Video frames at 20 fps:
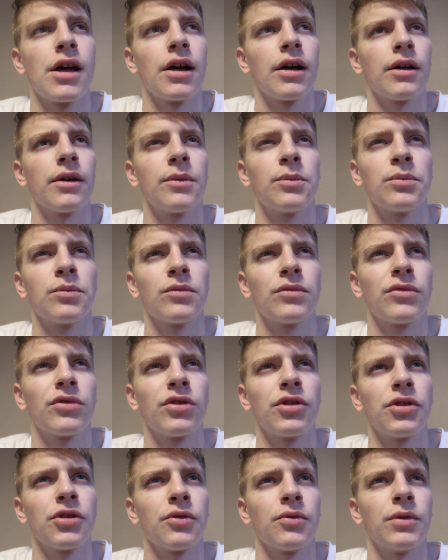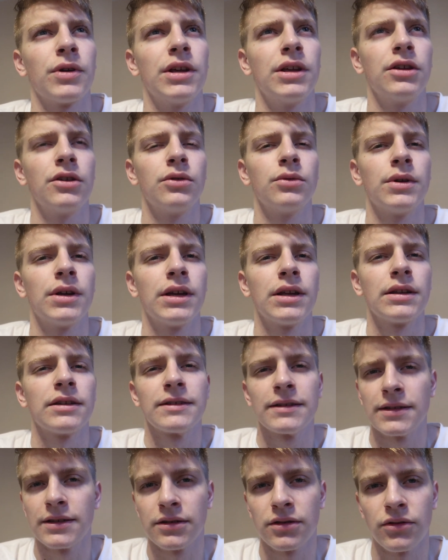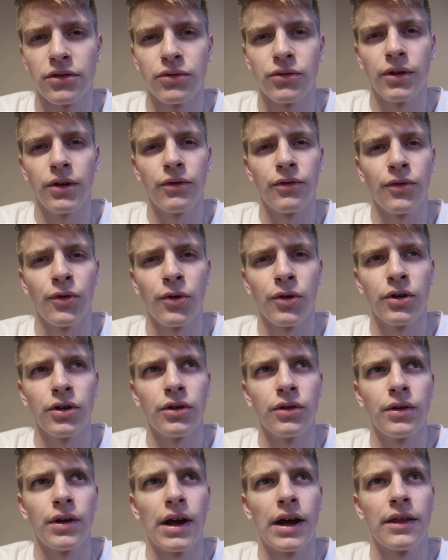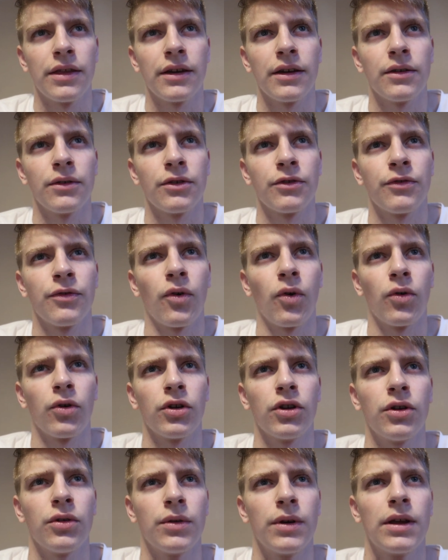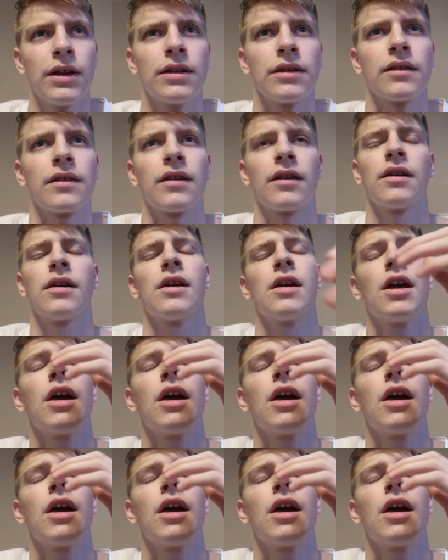um, three units, three or four units, I think it was four units,